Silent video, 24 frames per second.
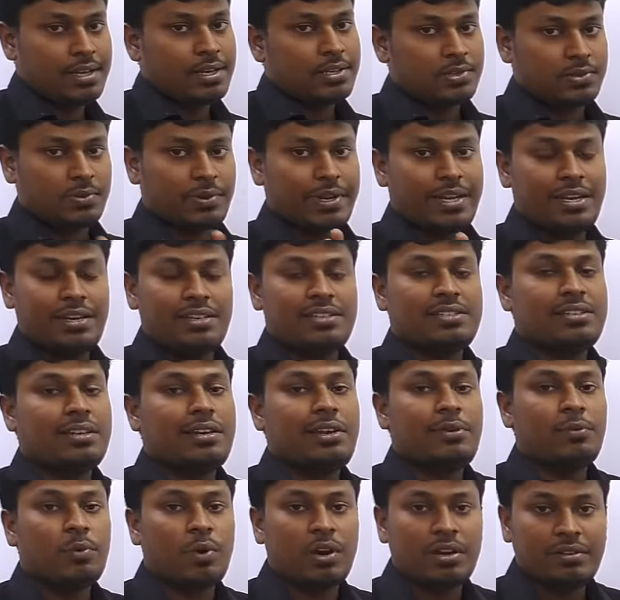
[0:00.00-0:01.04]
So
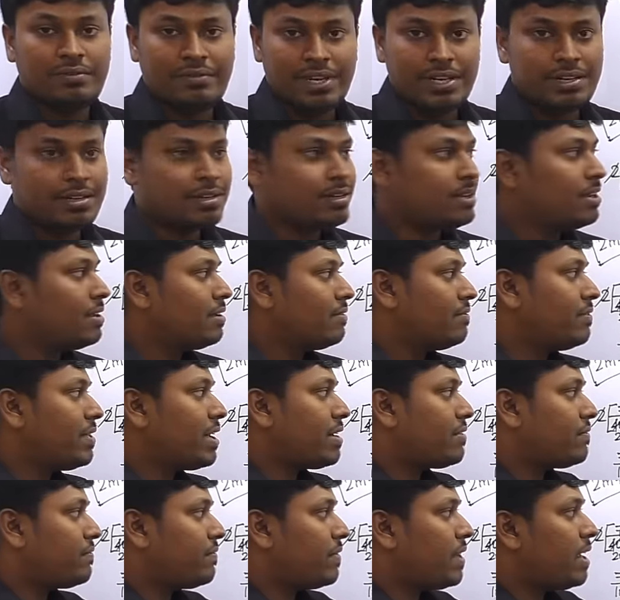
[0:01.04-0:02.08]
initially what we did, we
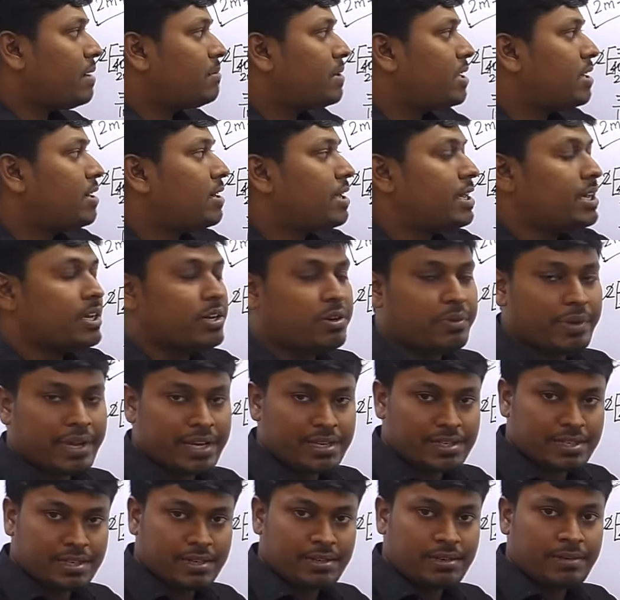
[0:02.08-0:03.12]
have framed the
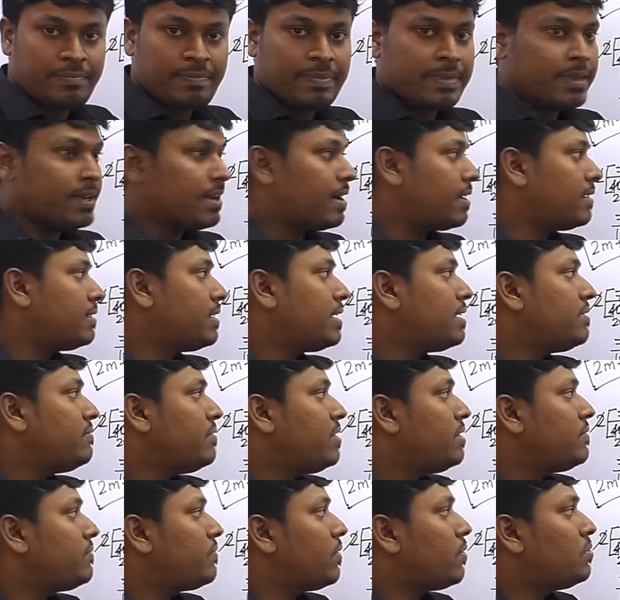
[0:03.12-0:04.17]
equation and then
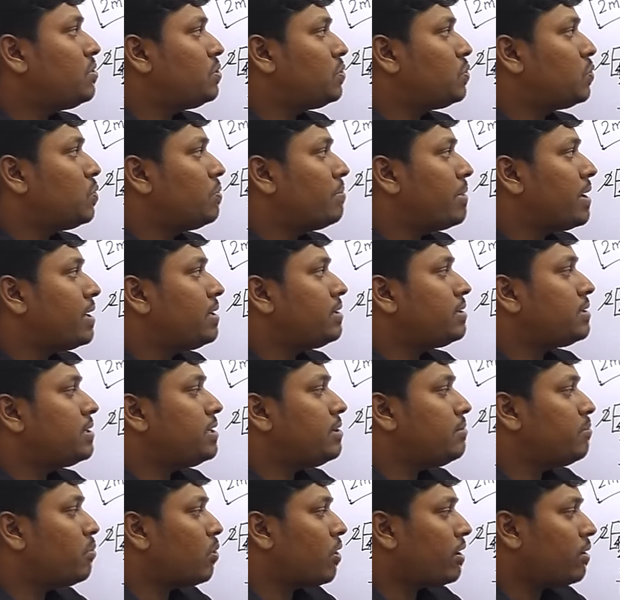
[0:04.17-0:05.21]
we found two men,
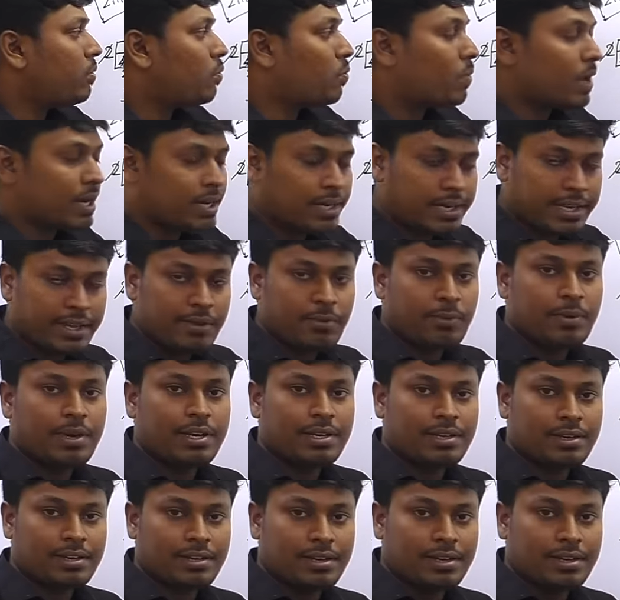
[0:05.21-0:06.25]
three boy, one day work.